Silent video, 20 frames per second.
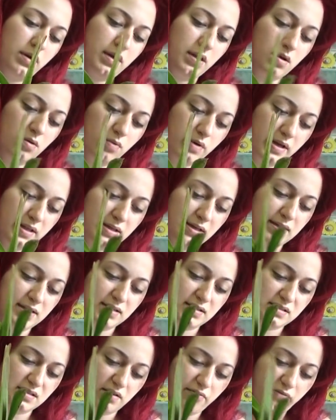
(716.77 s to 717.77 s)
Anyway, that
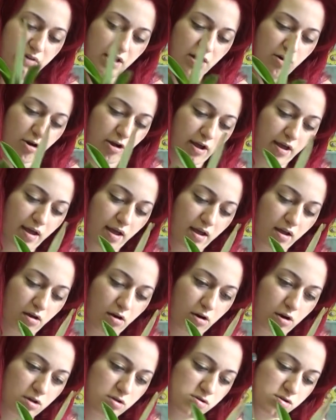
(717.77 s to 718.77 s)
is a very
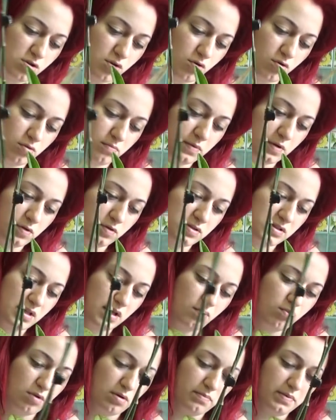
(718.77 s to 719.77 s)
airy zone because
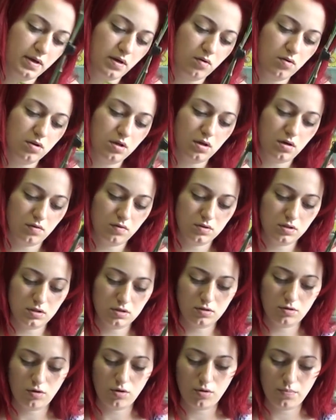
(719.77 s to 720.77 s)
they will be only on the
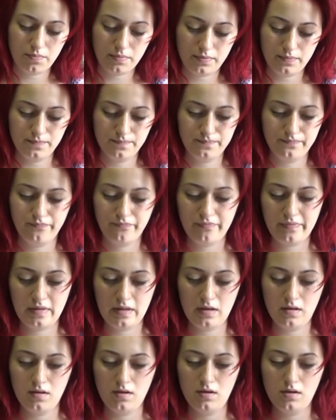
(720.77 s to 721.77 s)
top,
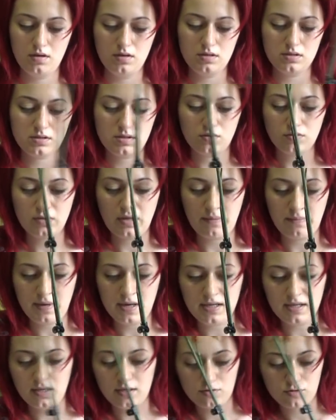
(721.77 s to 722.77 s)
so they
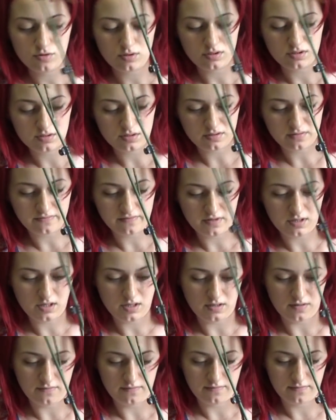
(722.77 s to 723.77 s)
might actually
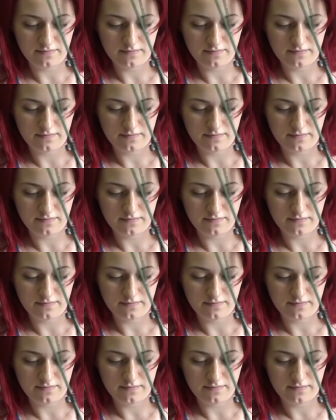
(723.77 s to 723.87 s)
survive.